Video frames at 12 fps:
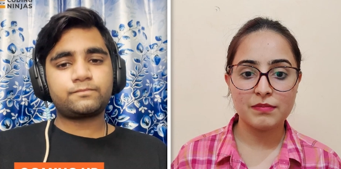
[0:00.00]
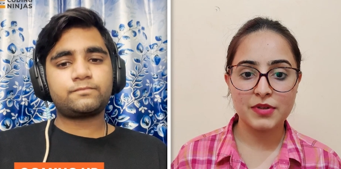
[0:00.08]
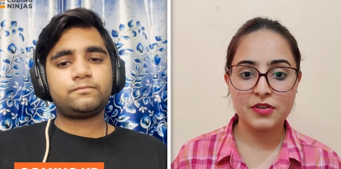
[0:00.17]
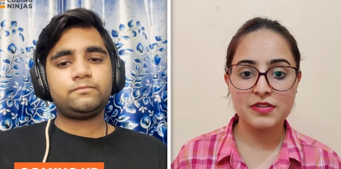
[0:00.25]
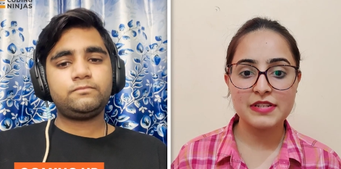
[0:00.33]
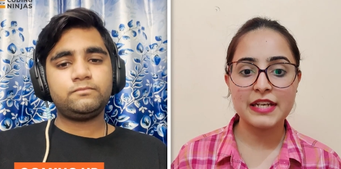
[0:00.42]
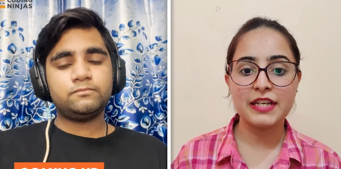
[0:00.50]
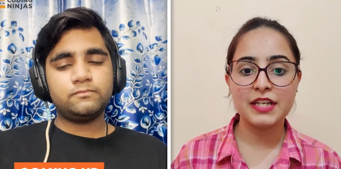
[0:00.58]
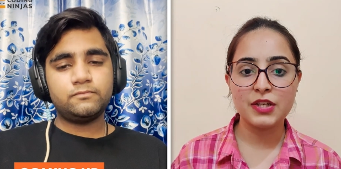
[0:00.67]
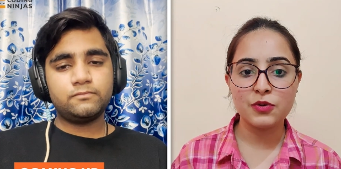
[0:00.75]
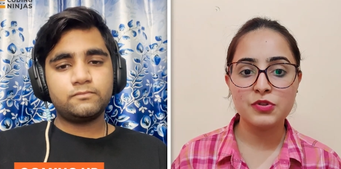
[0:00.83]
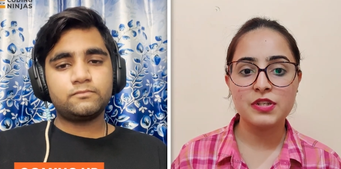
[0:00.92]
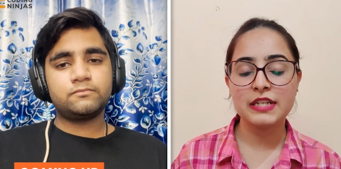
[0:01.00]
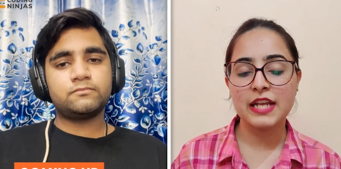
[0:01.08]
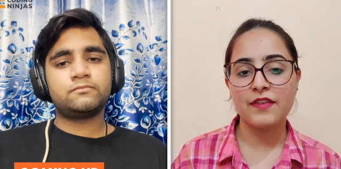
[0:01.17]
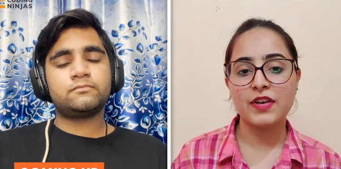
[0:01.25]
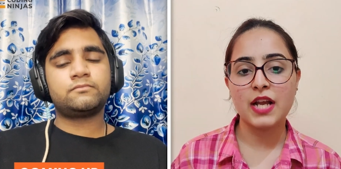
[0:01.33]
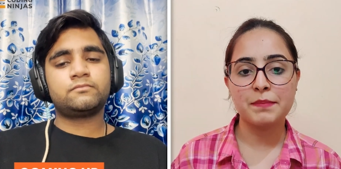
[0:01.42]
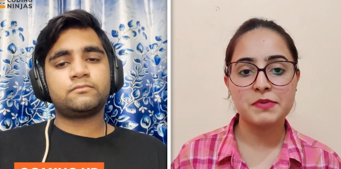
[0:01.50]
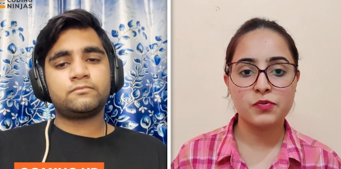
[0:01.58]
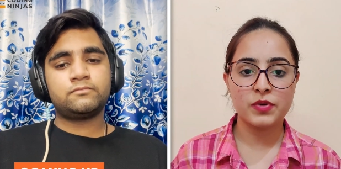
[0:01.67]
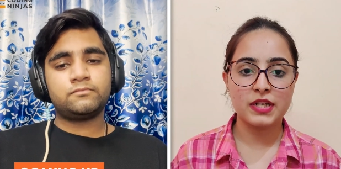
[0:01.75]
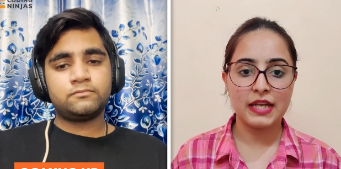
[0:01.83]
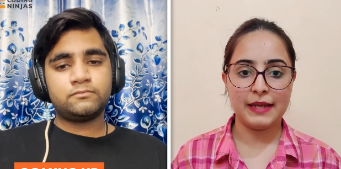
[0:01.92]
Speaker 1: because intuition
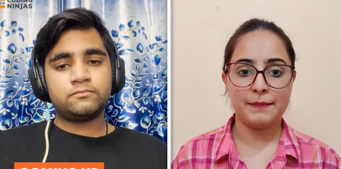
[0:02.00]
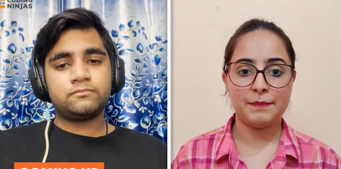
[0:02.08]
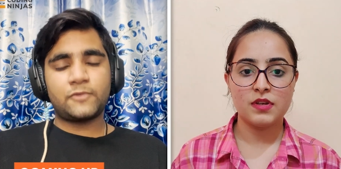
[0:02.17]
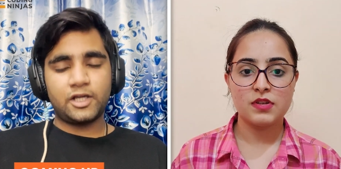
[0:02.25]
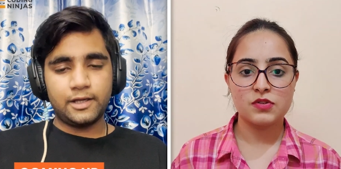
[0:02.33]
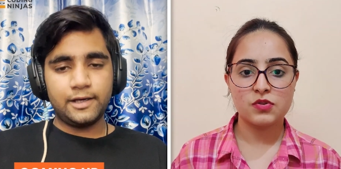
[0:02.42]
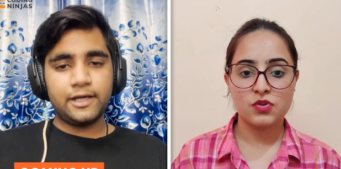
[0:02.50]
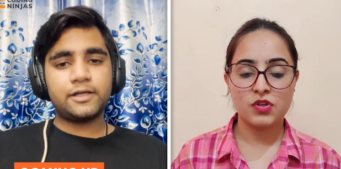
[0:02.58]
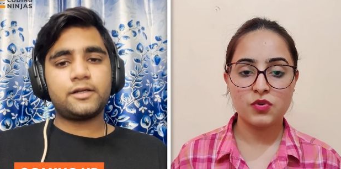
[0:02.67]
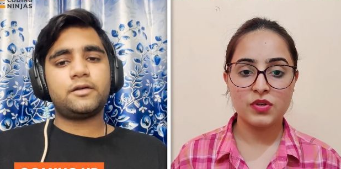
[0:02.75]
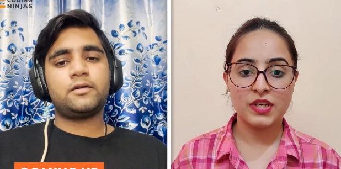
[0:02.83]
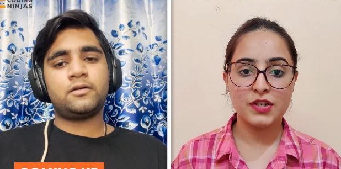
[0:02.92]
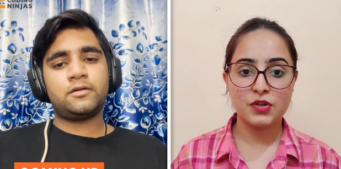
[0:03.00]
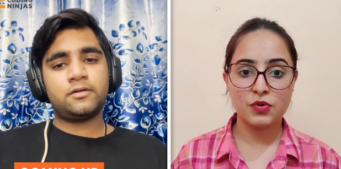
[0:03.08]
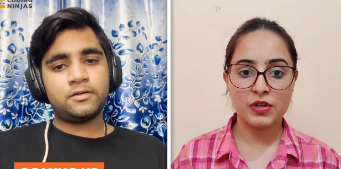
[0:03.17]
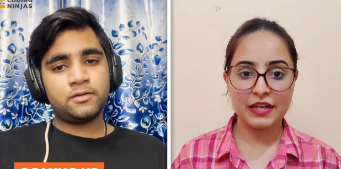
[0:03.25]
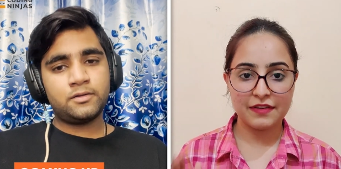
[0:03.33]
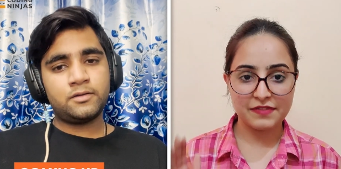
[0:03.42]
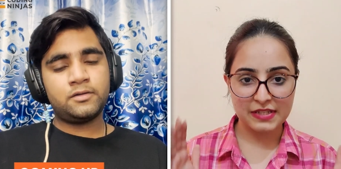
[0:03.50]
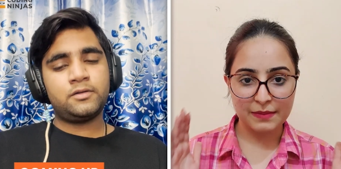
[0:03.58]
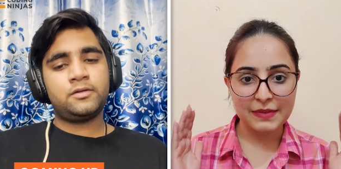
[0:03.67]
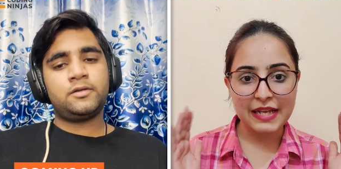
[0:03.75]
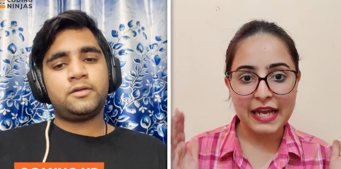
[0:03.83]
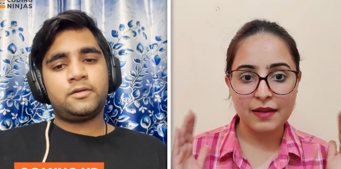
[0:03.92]
develops with time Correct. so you need to give
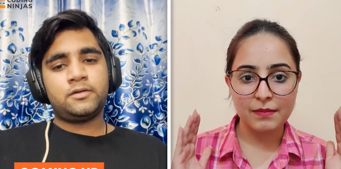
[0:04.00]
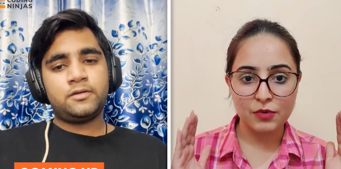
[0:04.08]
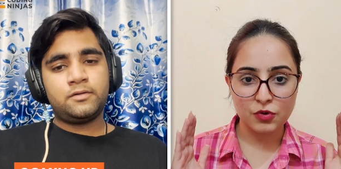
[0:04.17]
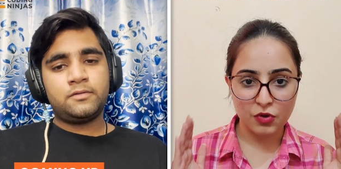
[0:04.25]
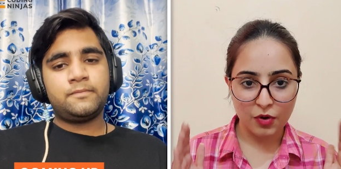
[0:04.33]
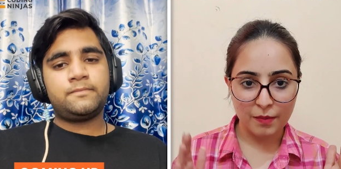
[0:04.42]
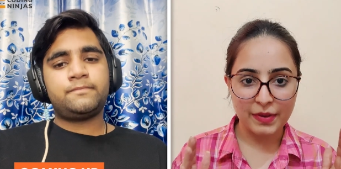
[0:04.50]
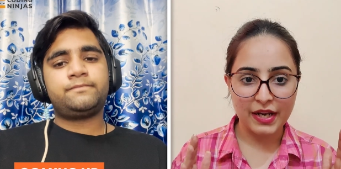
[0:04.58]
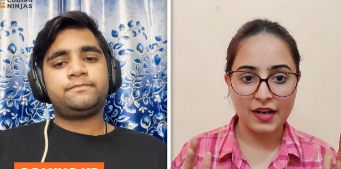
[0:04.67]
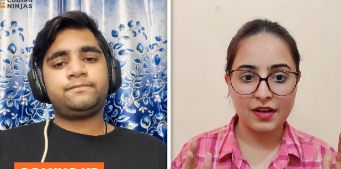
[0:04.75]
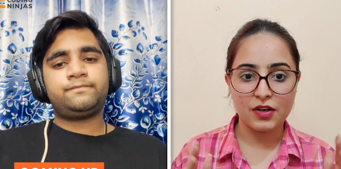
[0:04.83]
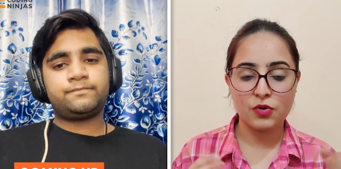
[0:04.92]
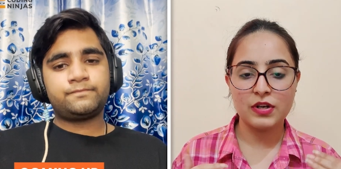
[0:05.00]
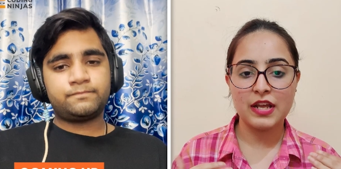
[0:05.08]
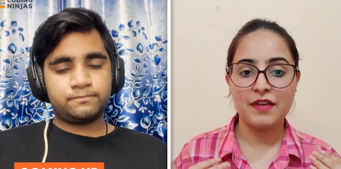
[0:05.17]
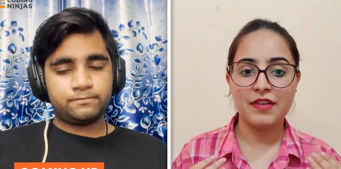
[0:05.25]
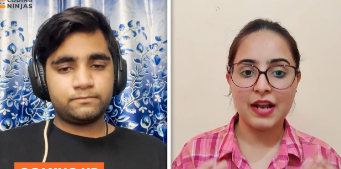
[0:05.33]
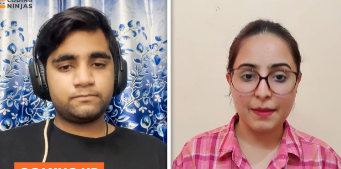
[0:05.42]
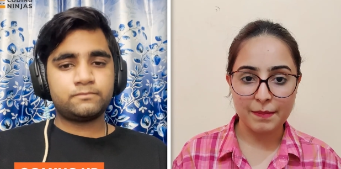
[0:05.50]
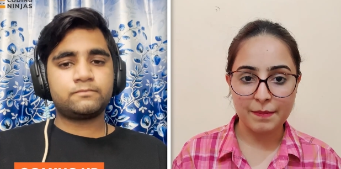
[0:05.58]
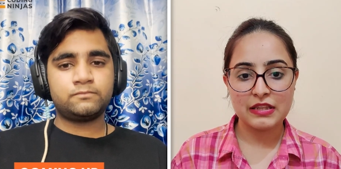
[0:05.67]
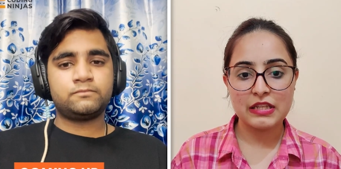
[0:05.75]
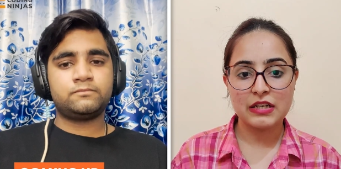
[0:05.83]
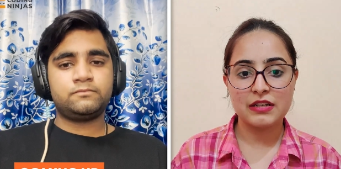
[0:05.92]
some time to your brain to develop
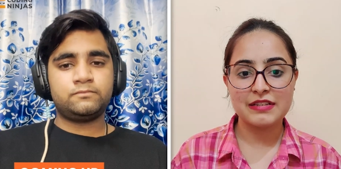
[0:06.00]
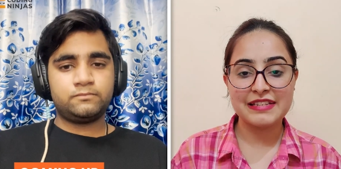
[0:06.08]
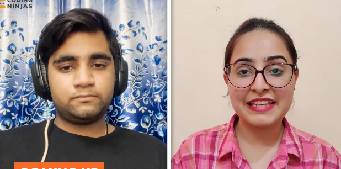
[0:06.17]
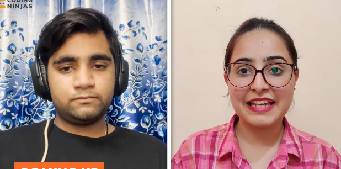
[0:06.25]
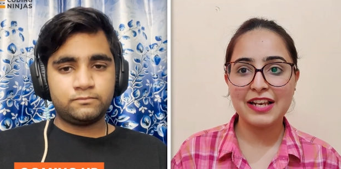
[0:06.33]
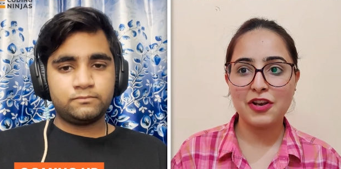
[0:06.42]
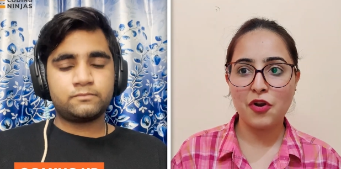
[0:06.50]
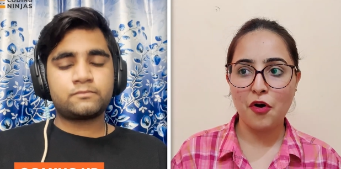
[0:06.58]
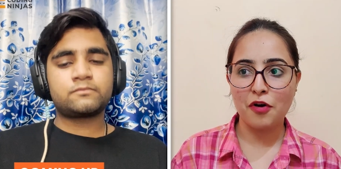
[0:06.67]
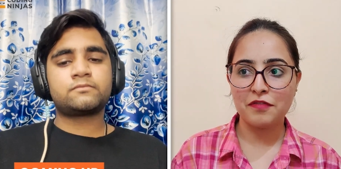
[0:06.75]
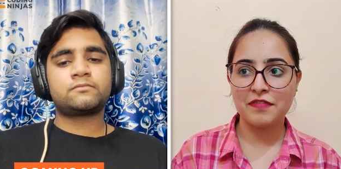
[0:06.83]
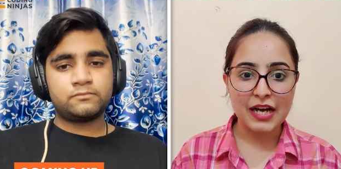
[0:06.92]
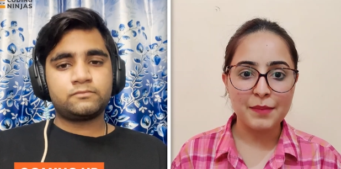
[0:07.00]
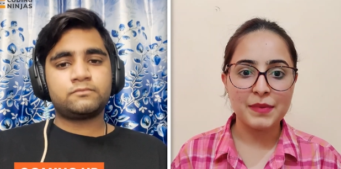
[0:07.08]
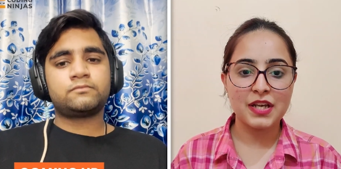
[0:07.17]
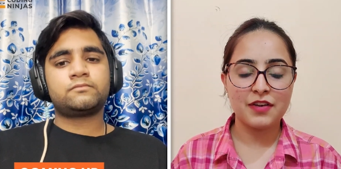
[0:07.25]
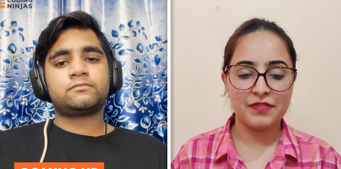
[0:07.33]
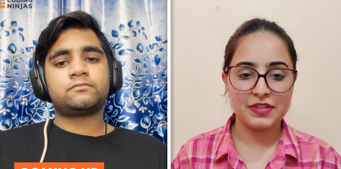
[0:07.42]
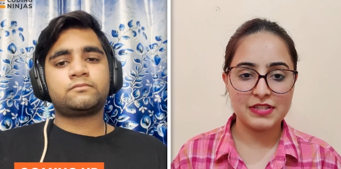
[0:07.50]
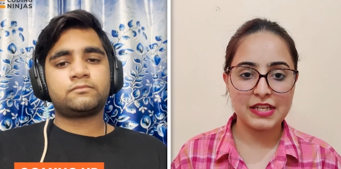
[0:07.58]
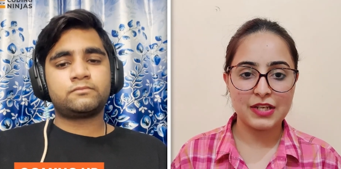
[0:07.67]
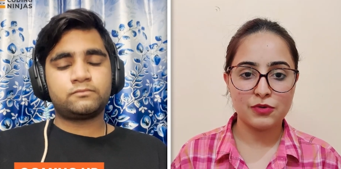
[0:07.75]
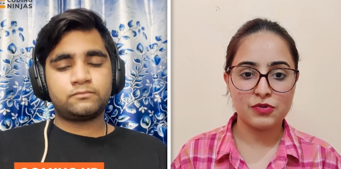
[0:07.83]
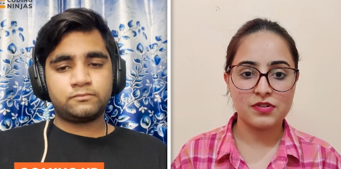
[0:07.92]
the skill of coming up with
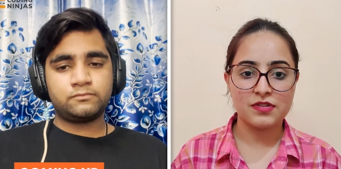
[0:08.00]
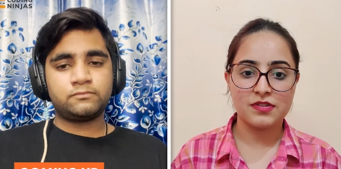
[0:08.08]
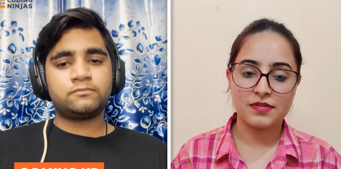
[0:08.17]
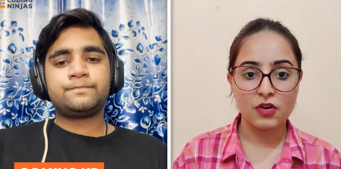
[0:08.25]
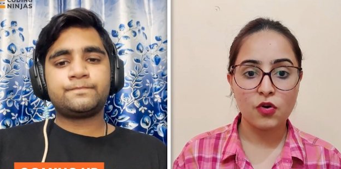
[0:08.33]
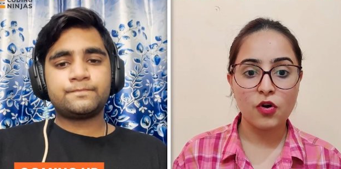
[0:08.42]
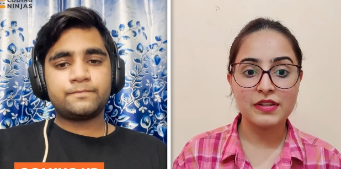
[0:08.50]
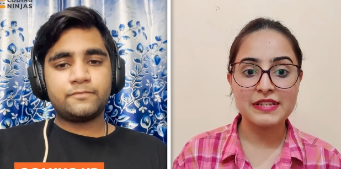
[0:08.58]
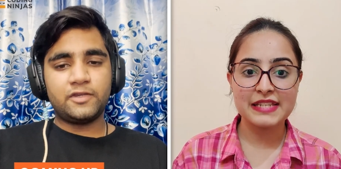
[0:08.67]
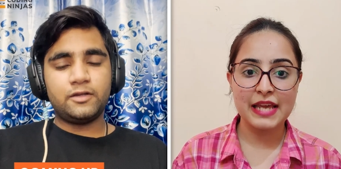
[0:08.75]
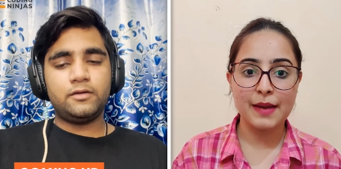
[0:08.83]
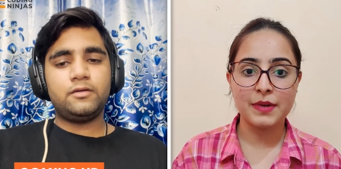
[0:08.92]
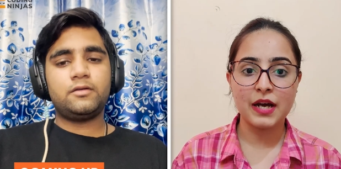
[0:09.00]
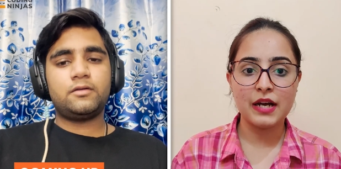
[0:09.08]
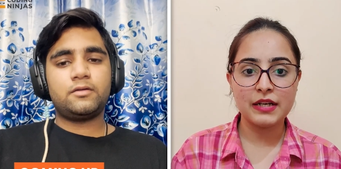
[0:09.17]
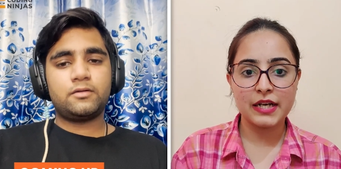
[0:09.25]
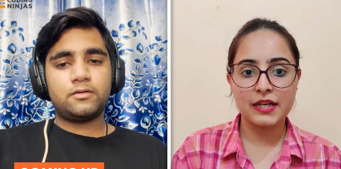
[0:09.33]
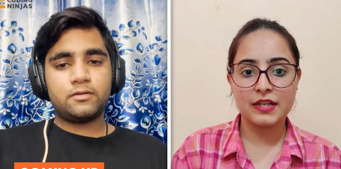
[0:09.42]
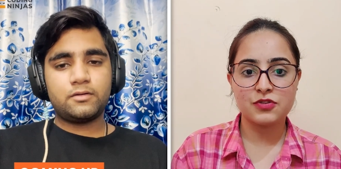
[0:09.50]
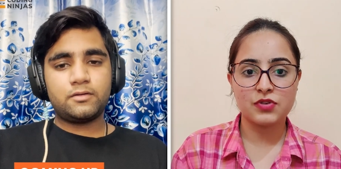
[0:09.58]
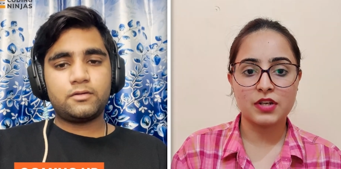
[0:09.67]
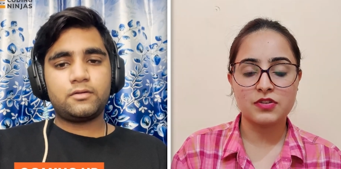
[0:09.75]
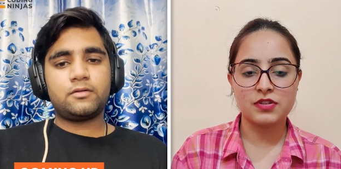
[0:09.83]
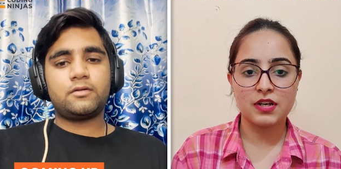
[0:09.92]
solutions concept her data
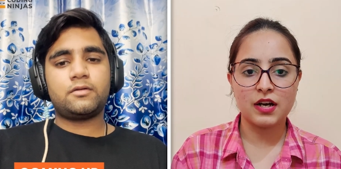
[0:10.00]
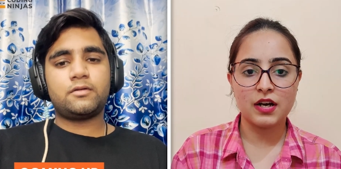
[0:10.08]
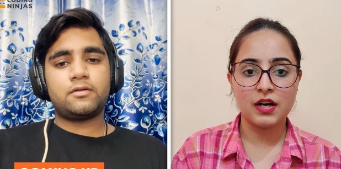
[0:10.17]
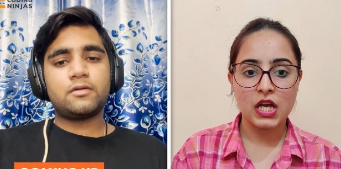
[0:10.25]
structure ka